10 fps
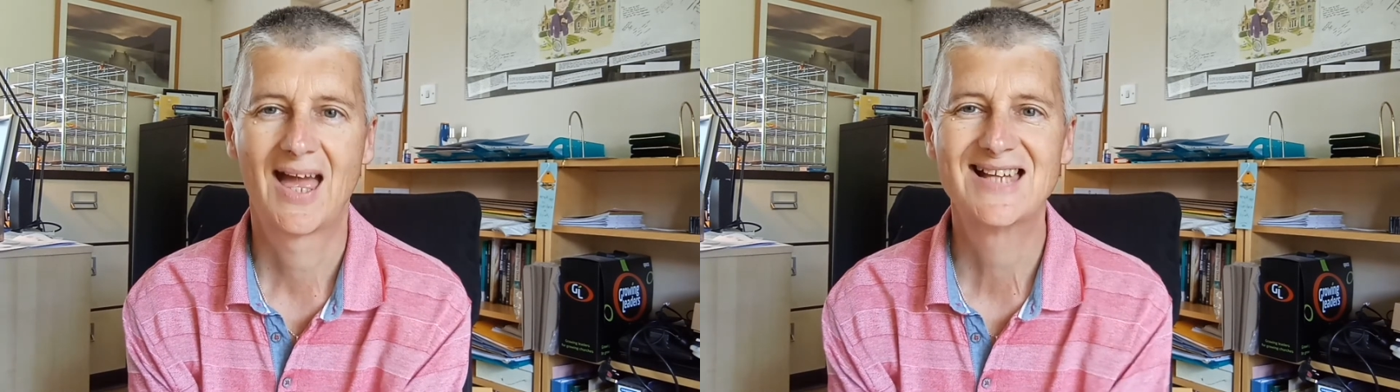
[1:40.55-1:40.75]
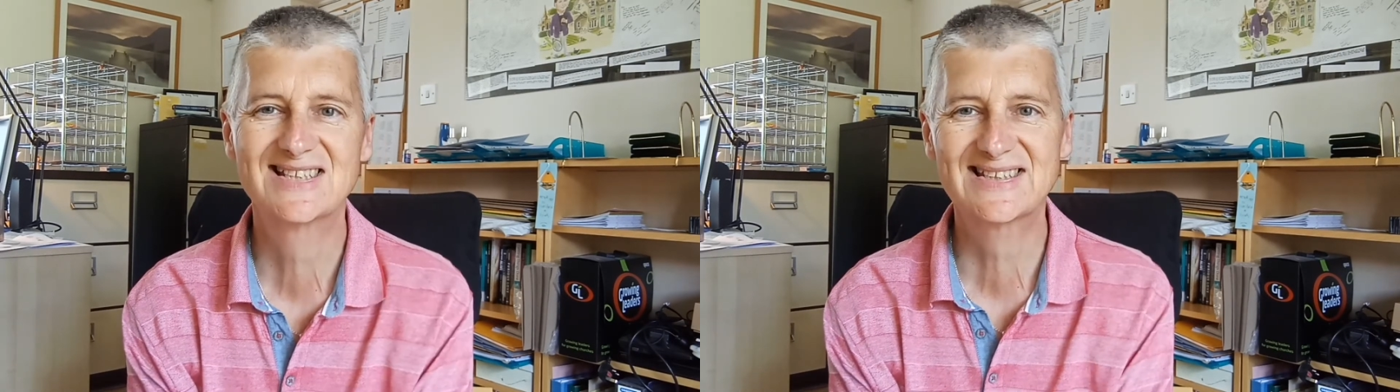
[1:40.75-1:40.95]

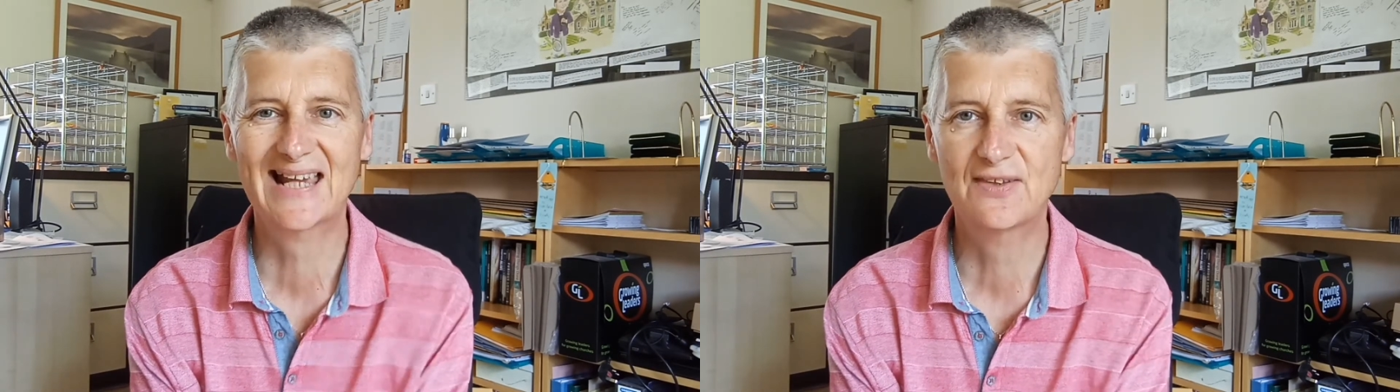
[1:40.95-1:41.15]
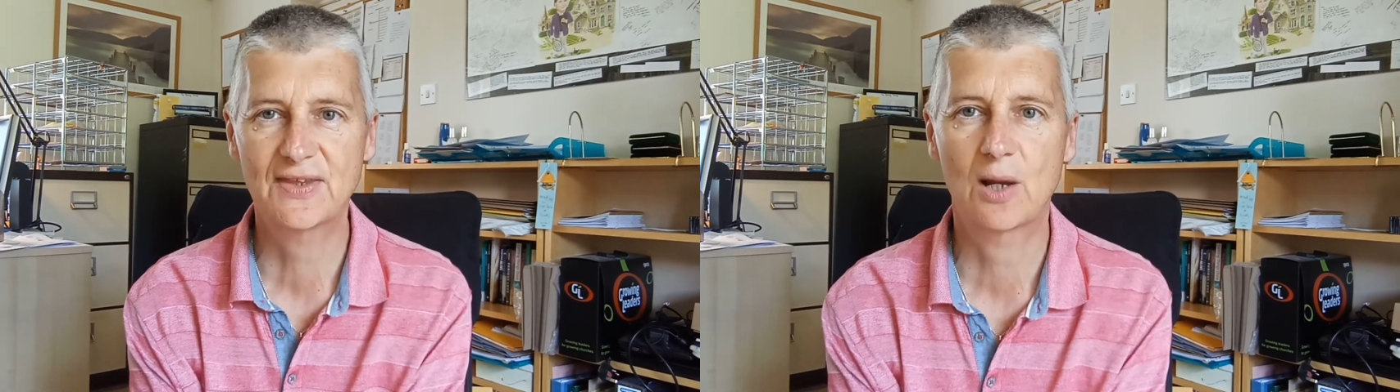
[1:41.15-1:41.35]

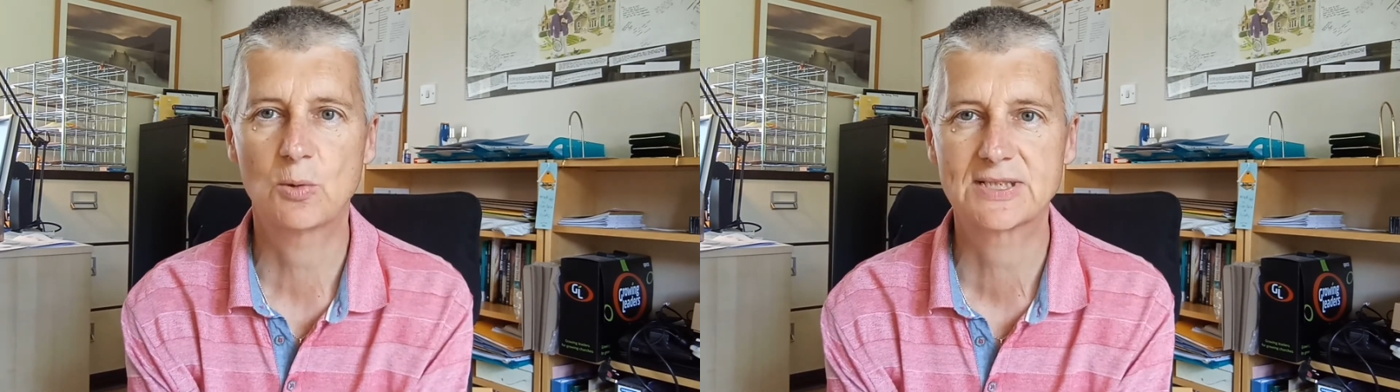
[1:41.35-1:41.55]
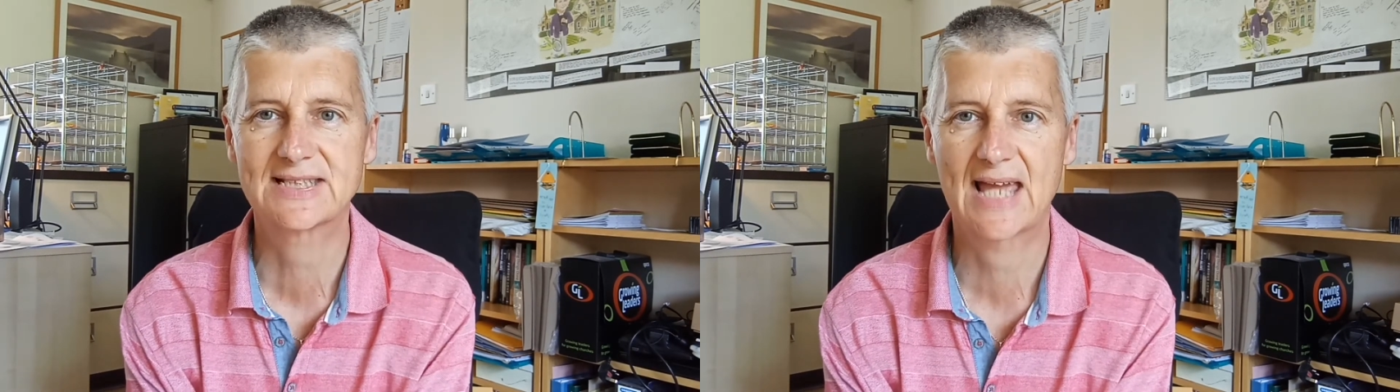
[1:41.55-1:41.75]
Second thing I
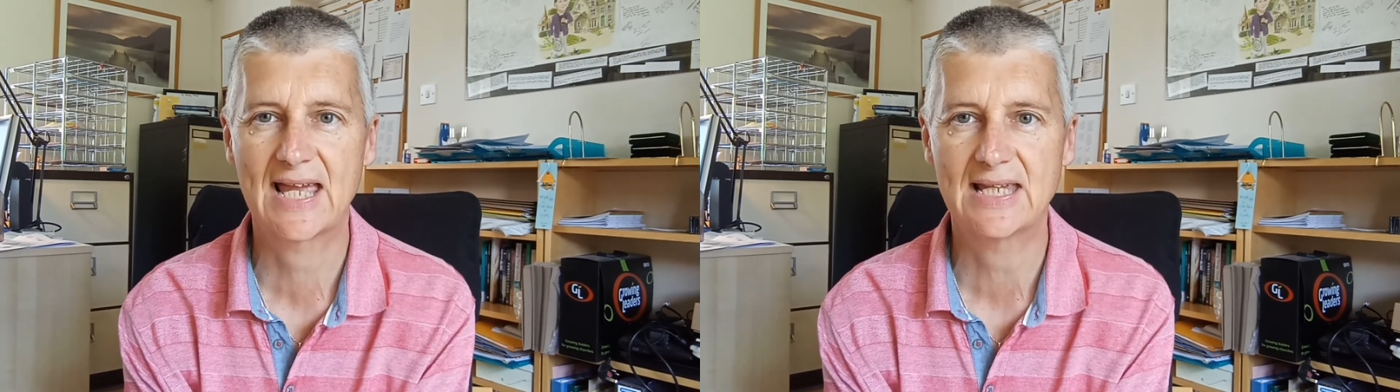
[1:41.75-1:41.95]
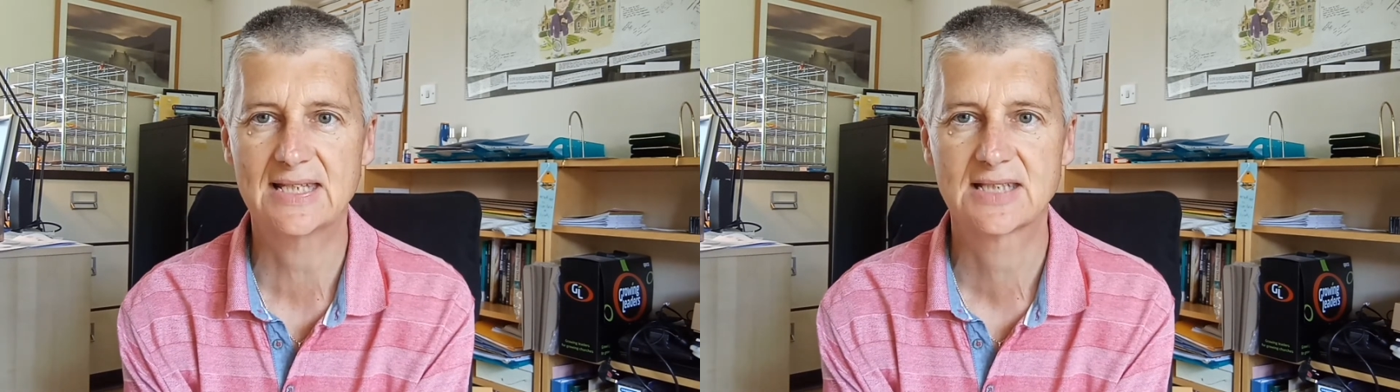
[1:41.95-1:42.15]
want to say
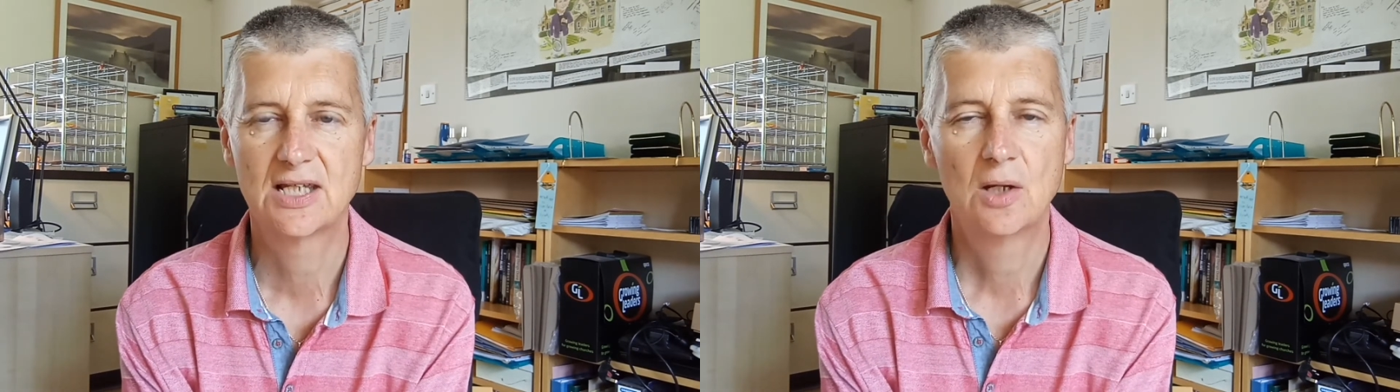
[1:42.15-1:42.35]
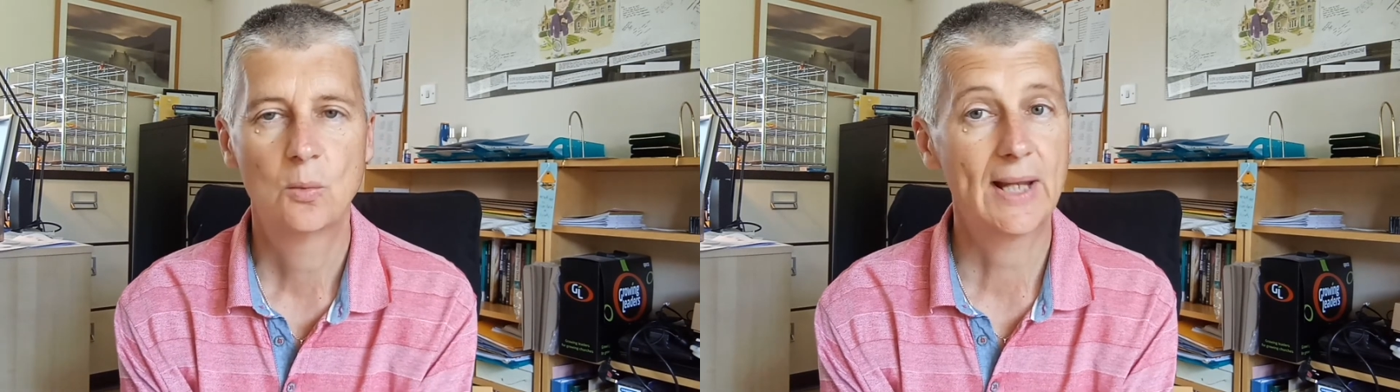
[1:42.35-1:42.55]
is
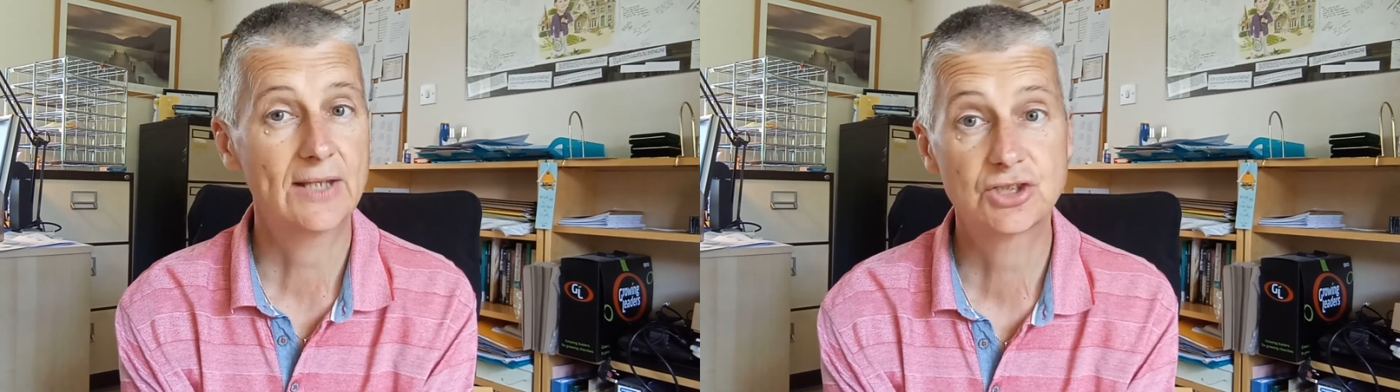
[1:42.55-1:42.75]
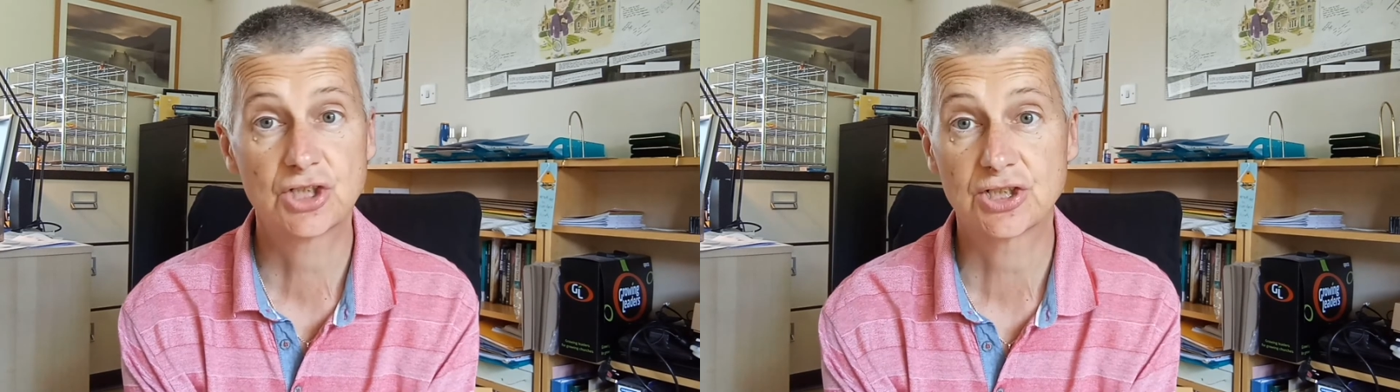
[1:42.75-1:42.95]
we had
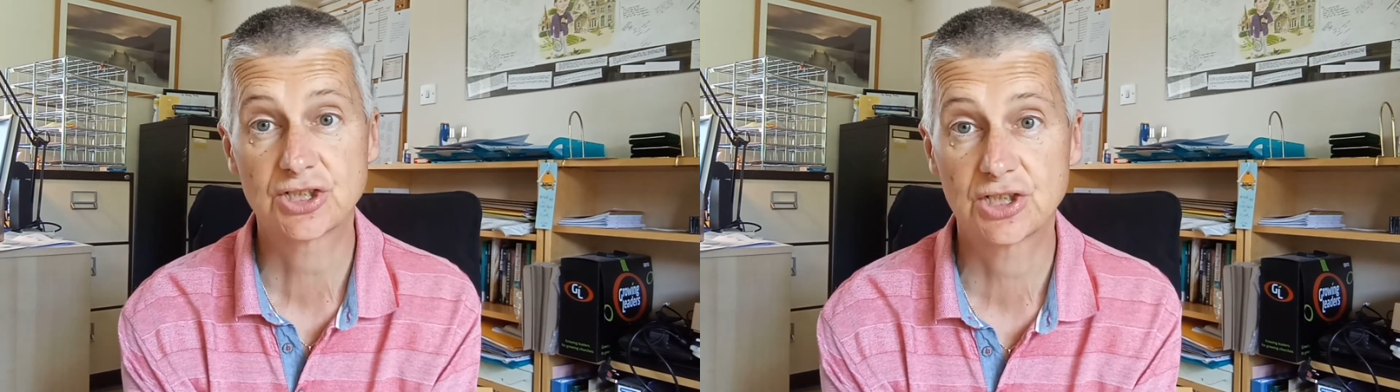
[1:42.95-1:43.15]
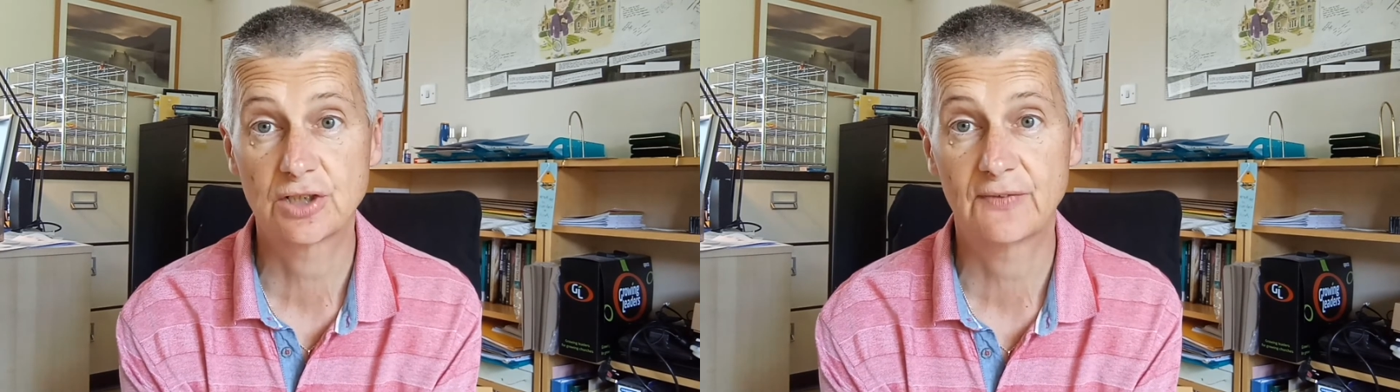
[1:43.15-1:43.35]
the church
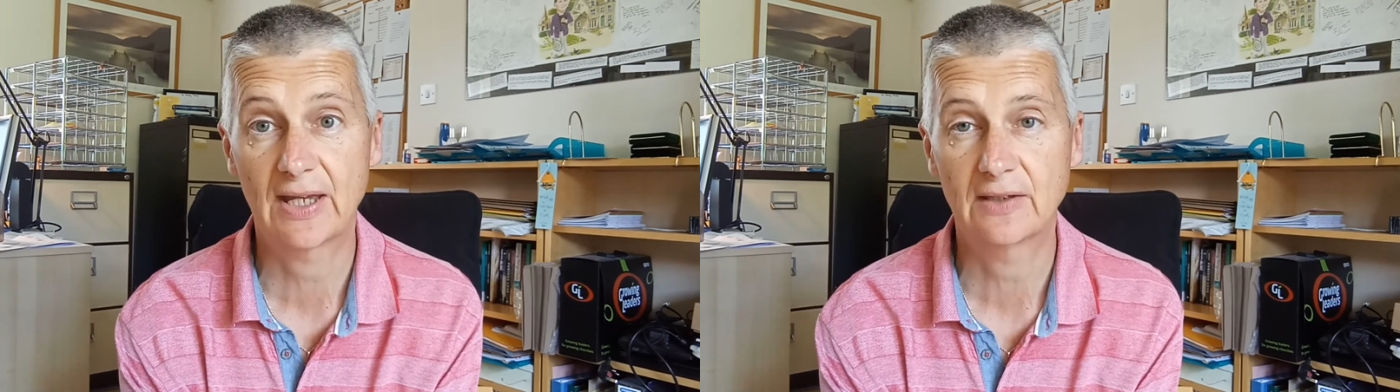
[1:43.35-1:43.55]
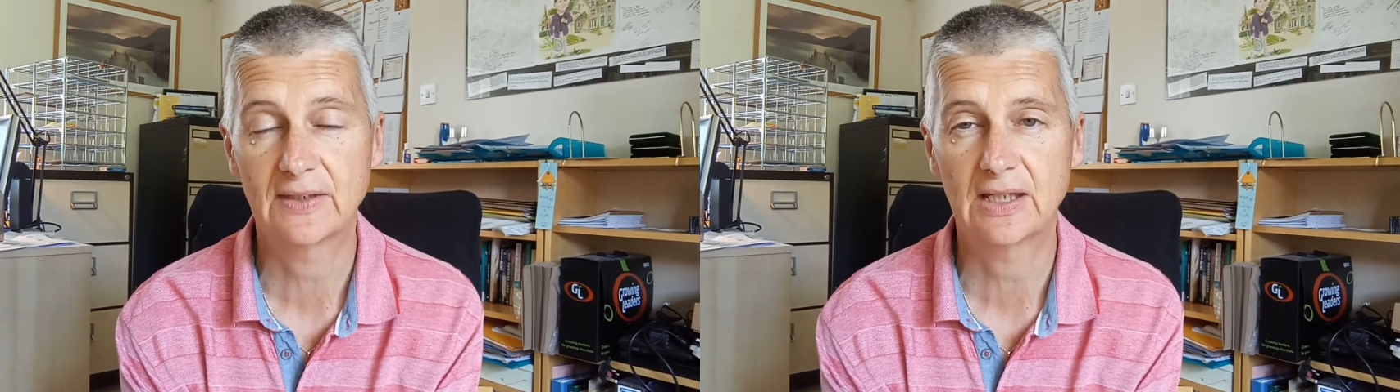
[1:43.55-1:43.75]

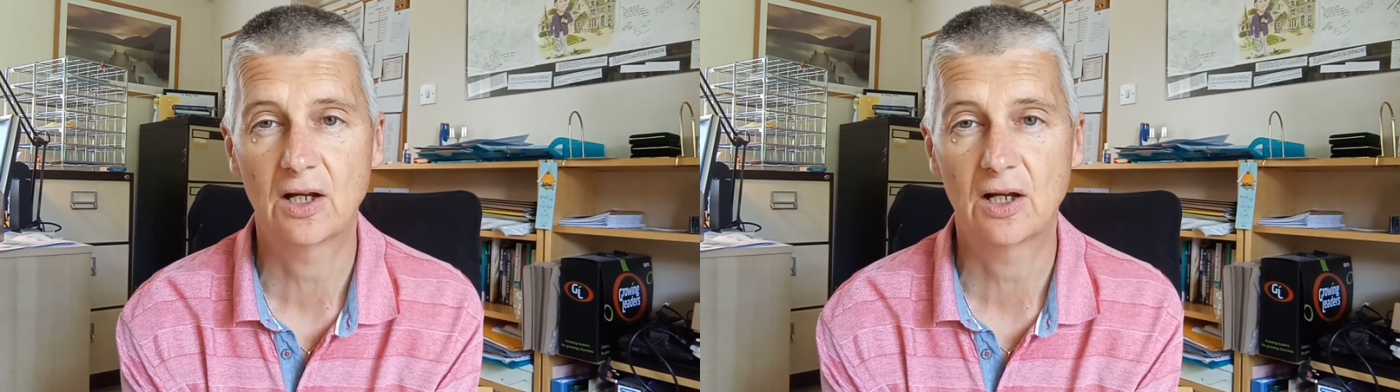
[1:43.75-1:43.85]
survey, the